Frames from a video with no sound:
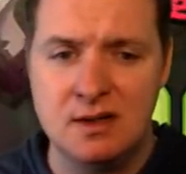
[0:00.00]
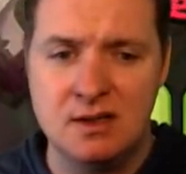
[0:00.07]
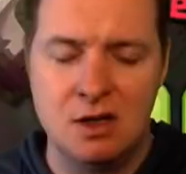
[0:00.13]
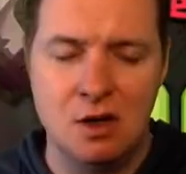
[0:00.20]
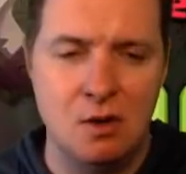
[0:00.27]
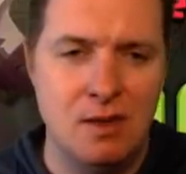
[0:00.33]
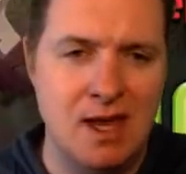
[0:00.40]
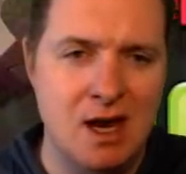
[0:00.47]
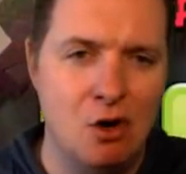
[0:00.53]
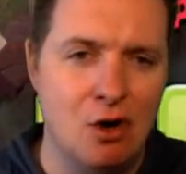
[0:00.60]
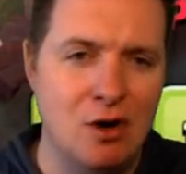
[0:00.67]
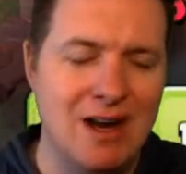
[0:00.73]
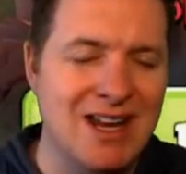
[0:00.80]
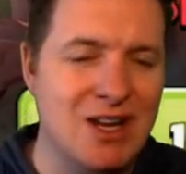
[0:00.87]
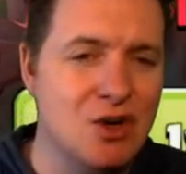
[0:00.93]
So they are
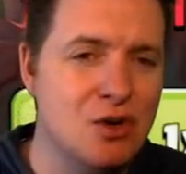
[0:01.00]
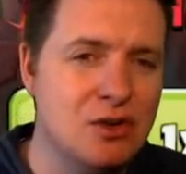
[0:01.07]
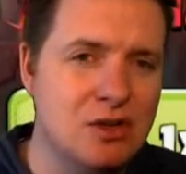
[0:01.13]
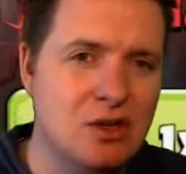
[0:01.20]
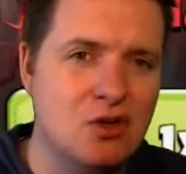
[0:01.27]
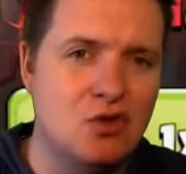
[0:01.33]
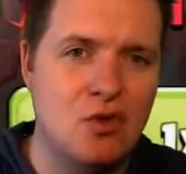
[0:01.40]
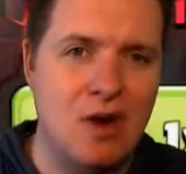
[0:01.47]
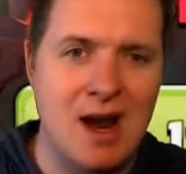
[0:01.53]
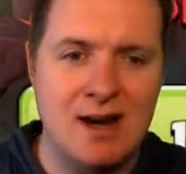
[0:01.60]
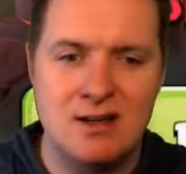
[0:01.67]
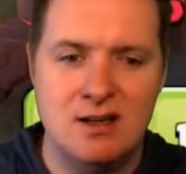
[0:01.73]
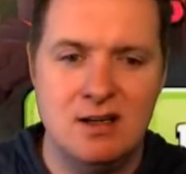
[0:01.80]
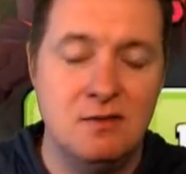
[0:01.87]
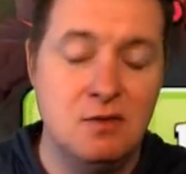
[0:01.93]
a good
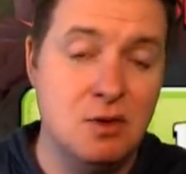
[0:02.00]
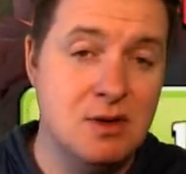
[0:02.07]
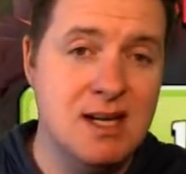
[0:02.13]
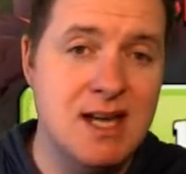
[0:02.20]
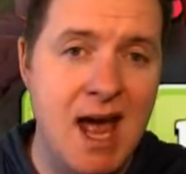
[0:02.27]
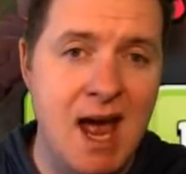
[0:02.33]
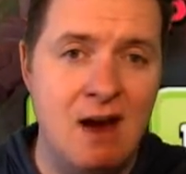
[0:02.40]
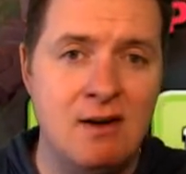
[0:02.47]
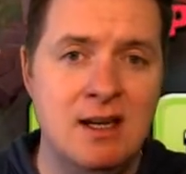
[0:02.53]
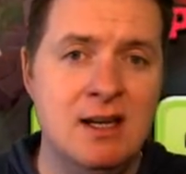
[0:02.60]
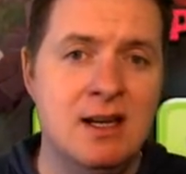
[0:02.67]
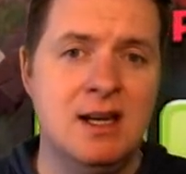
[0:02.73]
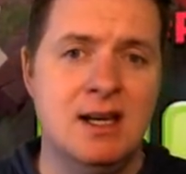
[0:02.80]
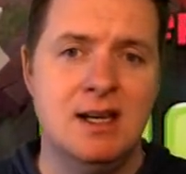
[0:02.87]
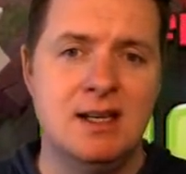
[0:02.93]
distraction. If you can carry
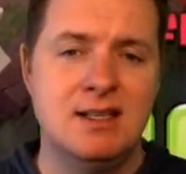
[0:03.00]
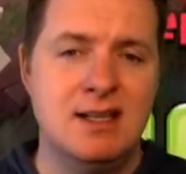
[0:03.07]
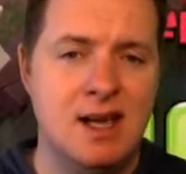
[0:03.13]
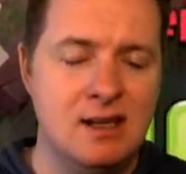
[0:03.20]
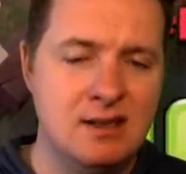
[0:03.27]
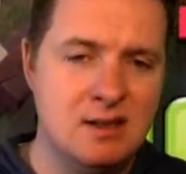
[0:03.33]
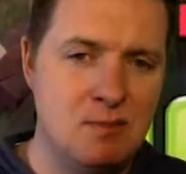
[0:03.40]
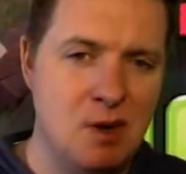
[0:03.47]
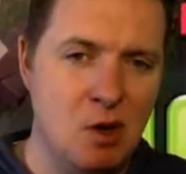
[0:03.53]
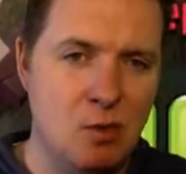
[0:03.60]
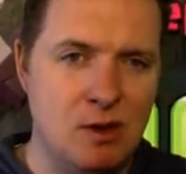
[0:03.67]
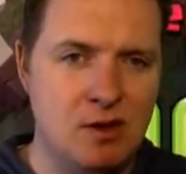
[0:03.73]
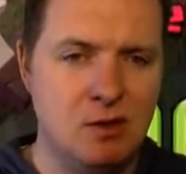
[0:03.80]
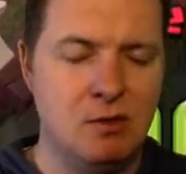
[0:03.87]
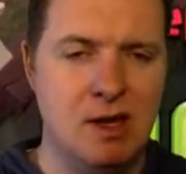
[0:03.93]
a Skelly spell
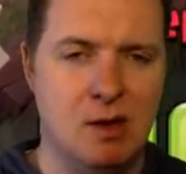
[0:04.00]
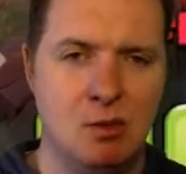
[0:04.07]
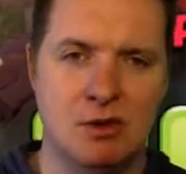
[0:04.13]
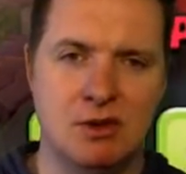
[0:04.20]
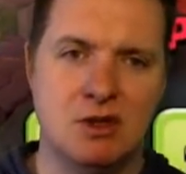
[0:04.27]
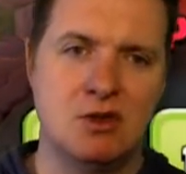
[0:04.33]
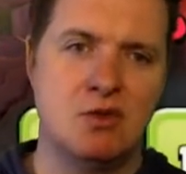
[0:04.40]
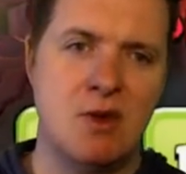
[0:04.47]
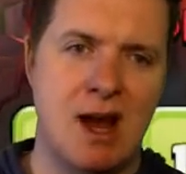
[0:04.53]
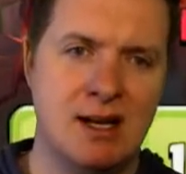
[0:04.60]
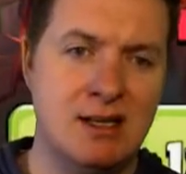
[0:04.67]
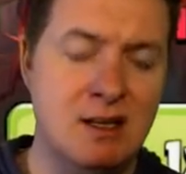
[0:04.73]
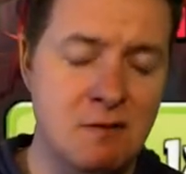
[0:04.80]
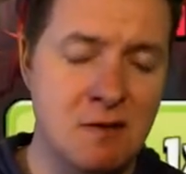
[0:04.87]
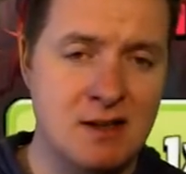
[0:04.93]
with you, they will distract
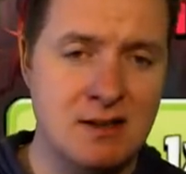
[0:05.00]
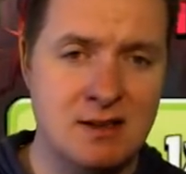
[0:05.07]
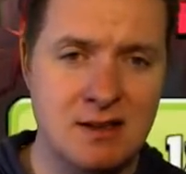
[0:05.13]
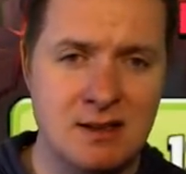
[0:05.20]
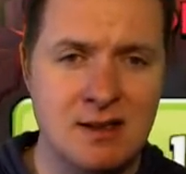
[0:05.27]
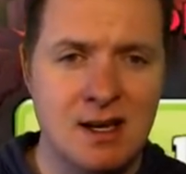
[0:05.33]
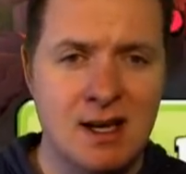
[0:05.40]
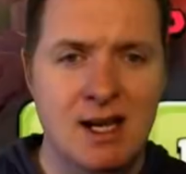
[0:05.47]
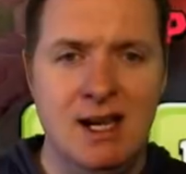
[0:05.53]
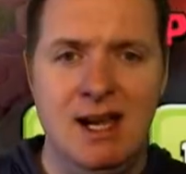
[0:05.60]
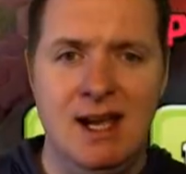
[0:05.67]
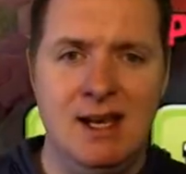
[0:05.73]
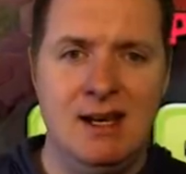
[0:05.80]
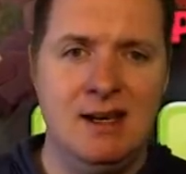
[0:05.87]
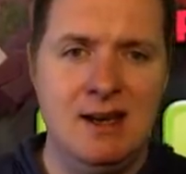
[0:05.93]
defenses
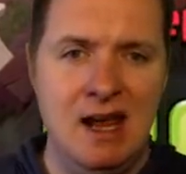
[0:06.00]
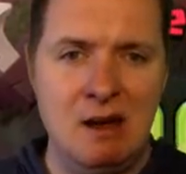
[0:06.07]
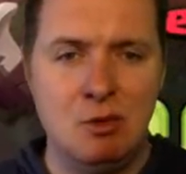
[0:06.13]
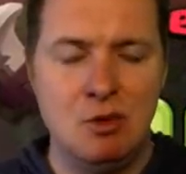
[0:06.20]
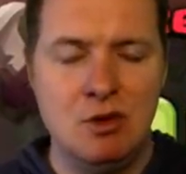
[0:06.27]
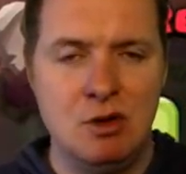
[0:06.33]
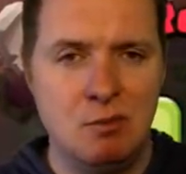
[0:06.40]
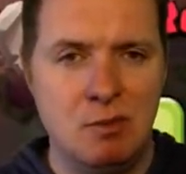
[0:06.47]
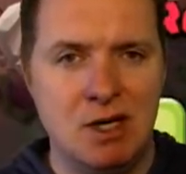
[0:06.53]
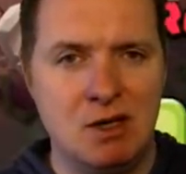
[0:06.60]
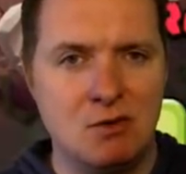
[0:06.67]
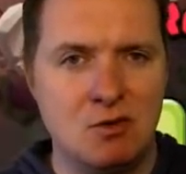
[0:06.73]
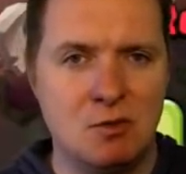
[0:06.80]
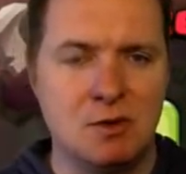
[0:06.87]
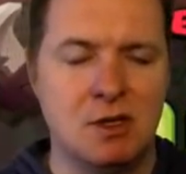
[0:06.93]
and enable your bigger
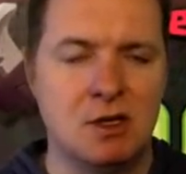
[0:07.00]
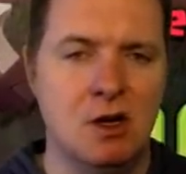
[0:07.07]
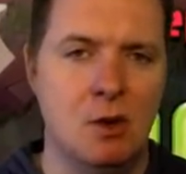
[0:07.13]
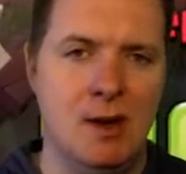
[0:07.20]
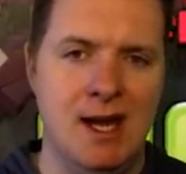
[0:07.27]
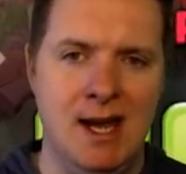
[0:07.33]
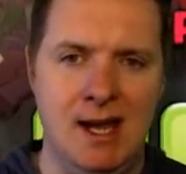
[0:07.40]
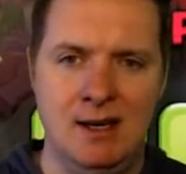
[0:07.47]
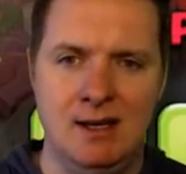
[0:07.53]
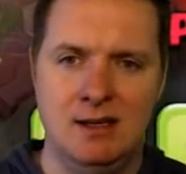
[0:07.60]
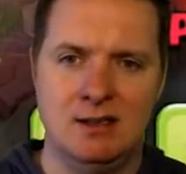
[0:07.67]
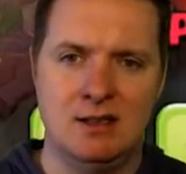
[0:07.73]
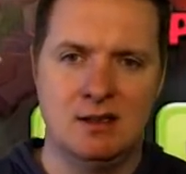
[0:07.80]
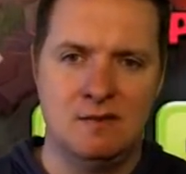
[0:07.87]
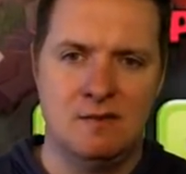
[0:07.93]
troops to go ahead and
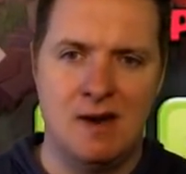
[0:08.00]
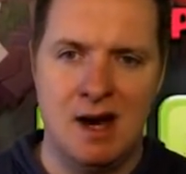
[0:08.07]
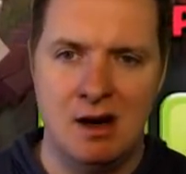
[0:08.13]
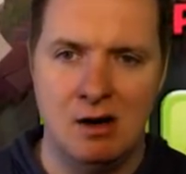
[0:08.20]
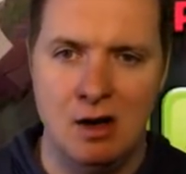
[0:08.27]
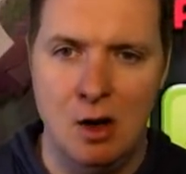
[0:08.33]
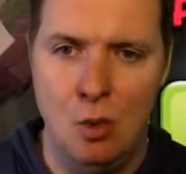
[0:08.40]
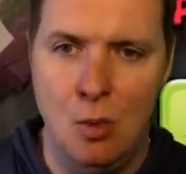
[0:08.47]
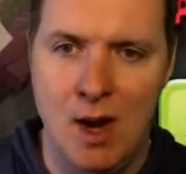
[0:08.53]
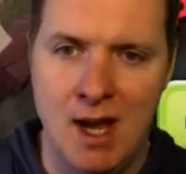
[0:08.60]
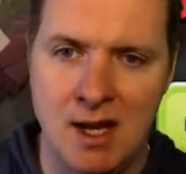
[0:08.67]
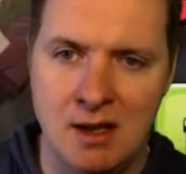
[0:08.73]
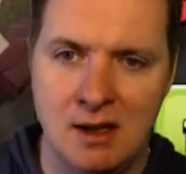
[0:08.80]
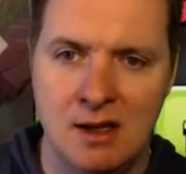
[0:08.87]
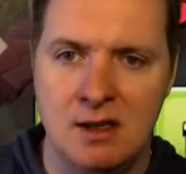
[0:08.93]
just fire
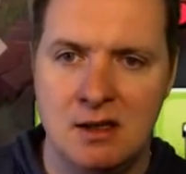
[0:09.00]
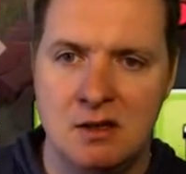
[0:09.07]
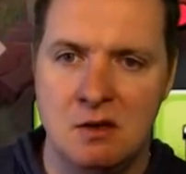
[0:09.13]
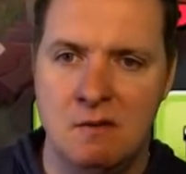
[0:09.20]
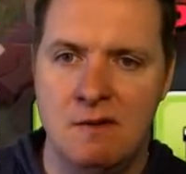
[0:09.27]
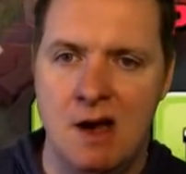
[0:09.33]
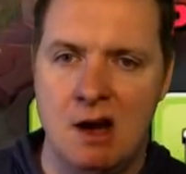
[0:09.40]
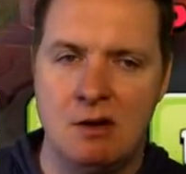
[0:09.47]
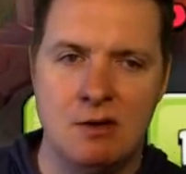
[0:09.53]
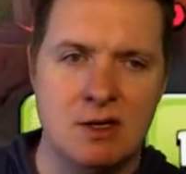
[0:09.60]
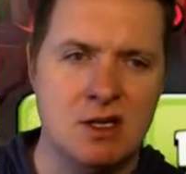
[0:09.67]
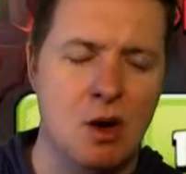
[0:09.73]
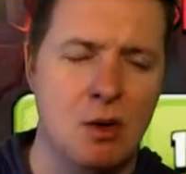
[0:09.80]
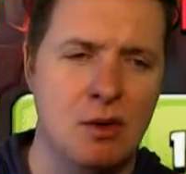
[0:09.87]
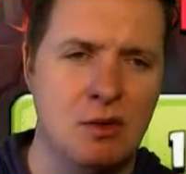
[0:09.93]
away. So Valkyrie's
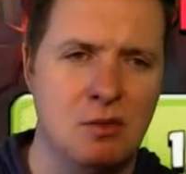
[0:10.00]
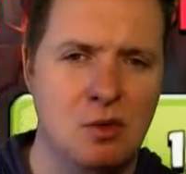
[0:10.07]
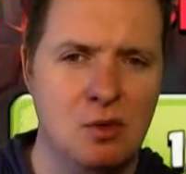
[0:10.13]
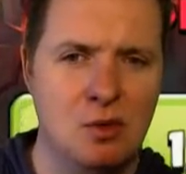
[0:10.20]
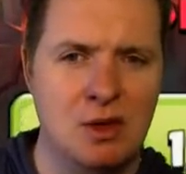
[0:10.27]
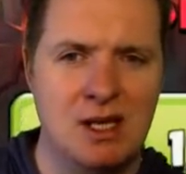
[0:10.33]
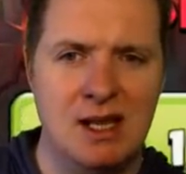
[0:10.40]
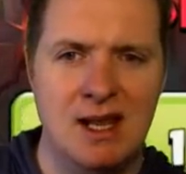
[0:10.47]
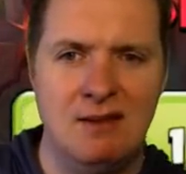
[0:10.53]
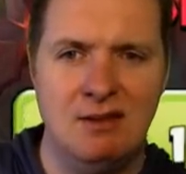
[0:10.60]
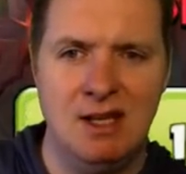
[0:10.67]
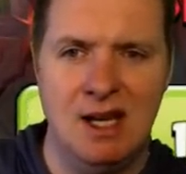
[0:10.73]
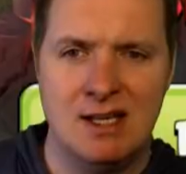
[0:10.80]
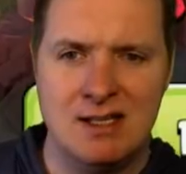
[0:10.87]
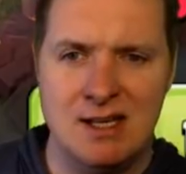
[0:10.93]
going through on the
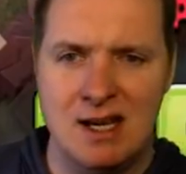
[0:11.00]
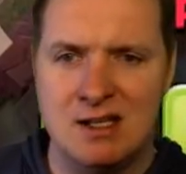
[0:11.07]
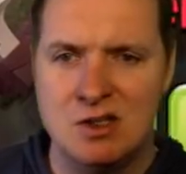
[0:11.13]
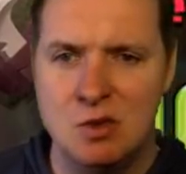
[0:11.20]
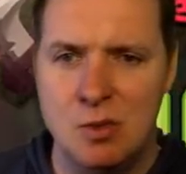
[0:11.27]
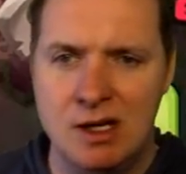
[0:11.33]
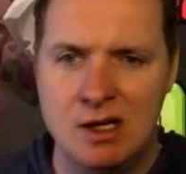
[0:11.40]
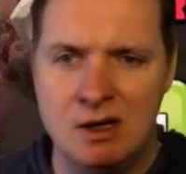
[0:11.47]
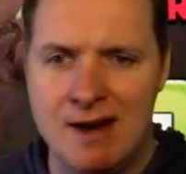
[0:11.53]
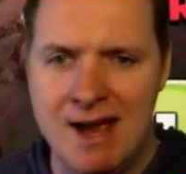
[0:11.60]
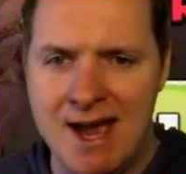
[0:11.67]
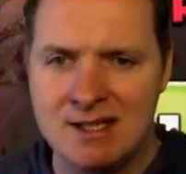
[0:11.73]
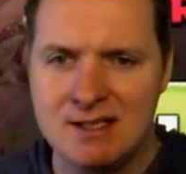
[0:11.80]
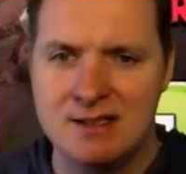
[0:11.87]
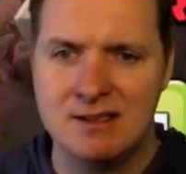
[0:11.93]
left-hand side, swinging their
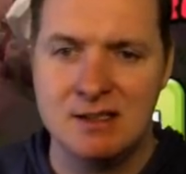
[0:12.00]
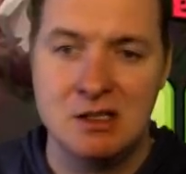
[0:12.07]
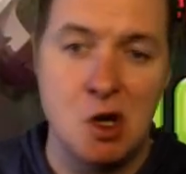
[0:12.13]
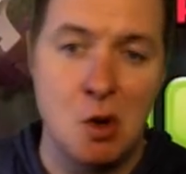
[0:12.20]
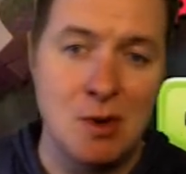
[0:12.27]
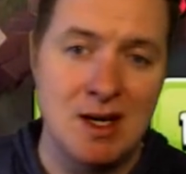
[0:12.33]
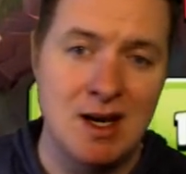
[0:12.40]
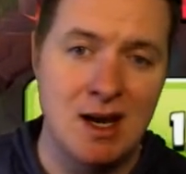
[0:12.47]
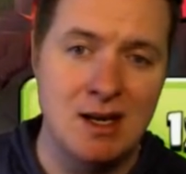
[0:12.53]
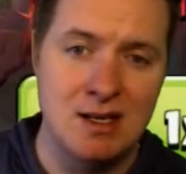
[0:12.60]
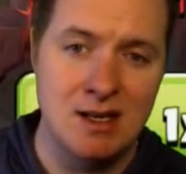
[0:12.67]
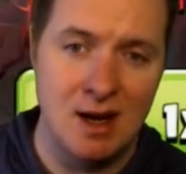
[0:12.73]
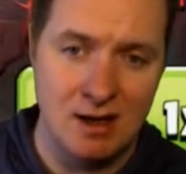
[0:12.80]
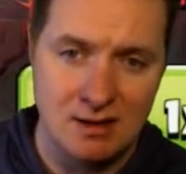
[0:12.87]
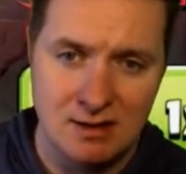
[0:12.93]
axes and going
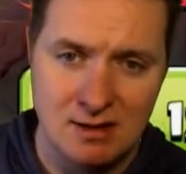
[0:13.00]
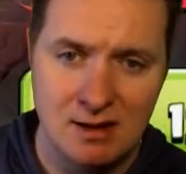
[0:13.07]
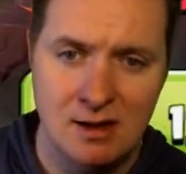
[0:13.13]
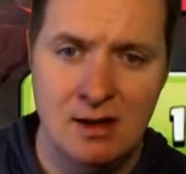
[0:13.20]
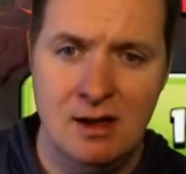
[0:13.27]
nuts.